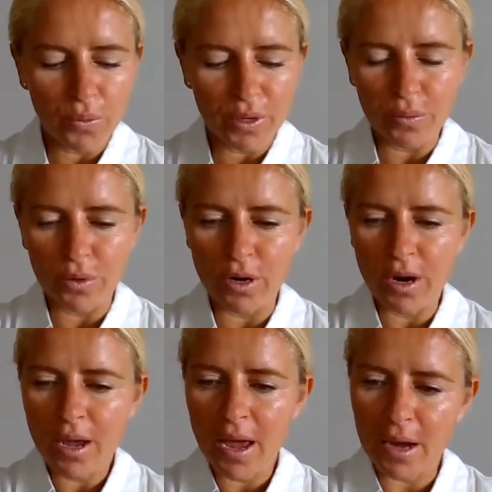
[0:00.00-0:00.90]
we
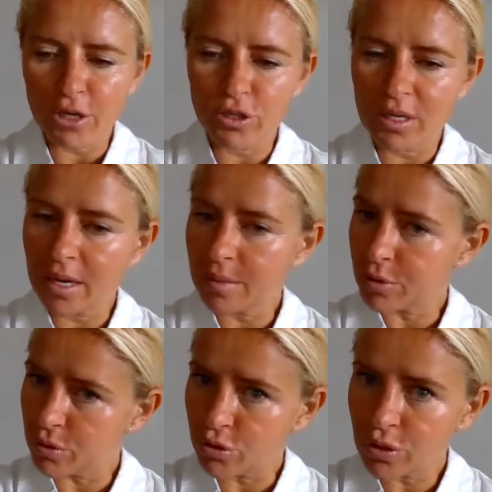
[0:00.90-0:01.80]
were actually
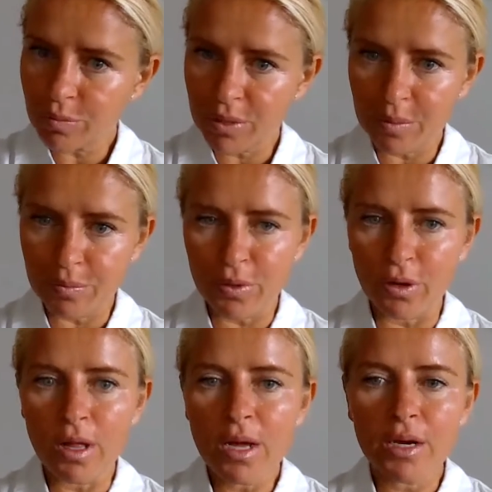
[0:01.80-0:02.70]
able to treat
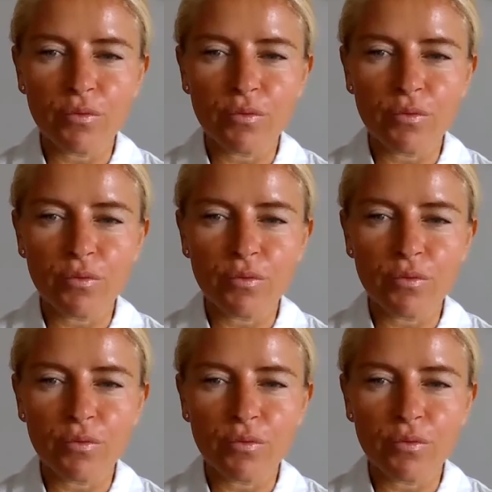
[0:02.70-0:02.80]
people